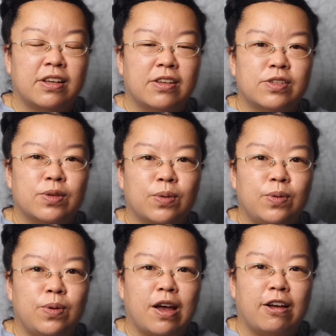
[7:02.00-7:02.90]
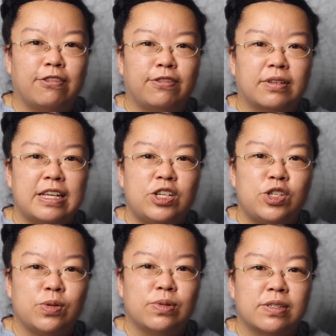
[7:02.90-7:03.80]
So you have
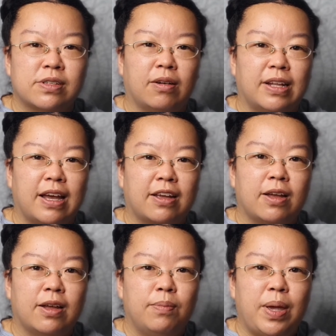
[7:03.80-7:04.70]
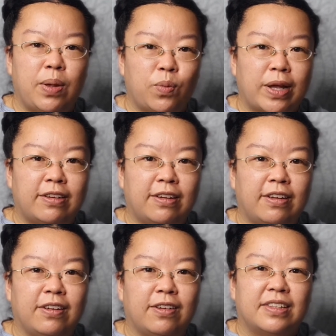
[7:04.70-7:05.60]
issues like
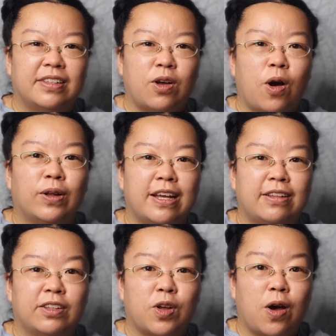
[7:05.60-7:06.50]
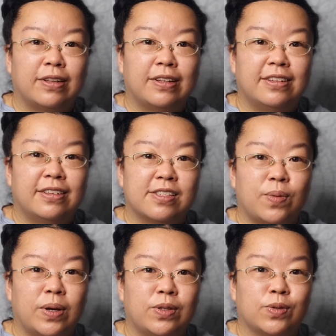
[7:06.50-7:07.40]
bedwetting, or that the toddler doesn't
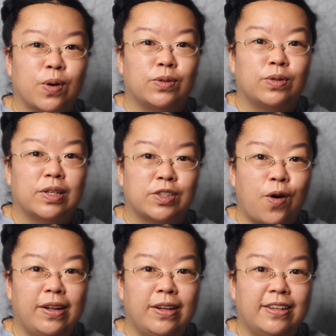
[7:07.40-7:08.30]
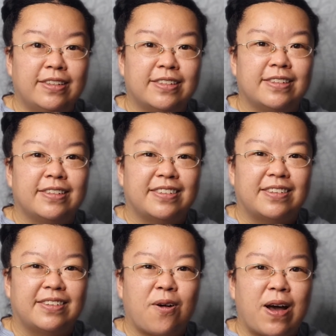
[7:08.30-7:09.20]
want to go to the toilet
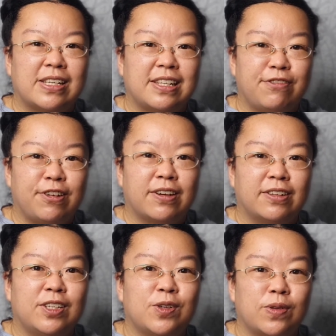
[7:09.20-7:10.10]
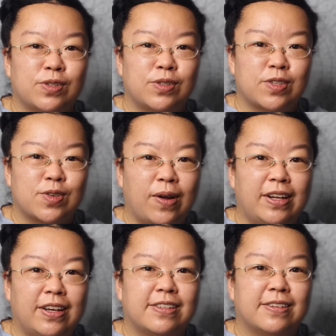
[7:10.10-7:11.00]
or has difficulty going to the
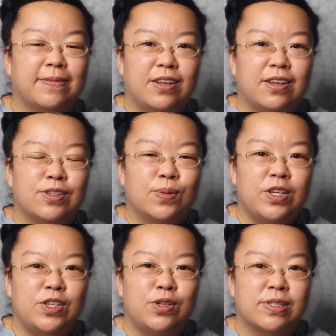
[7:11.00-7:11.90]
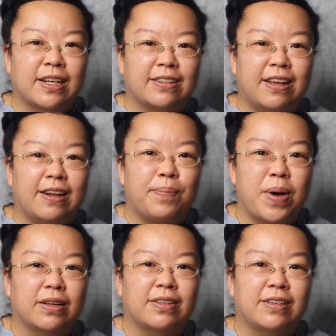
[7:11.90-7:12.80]
toilet. So issues like that are
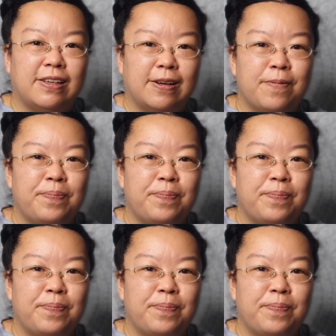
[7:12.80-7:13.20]
parked here.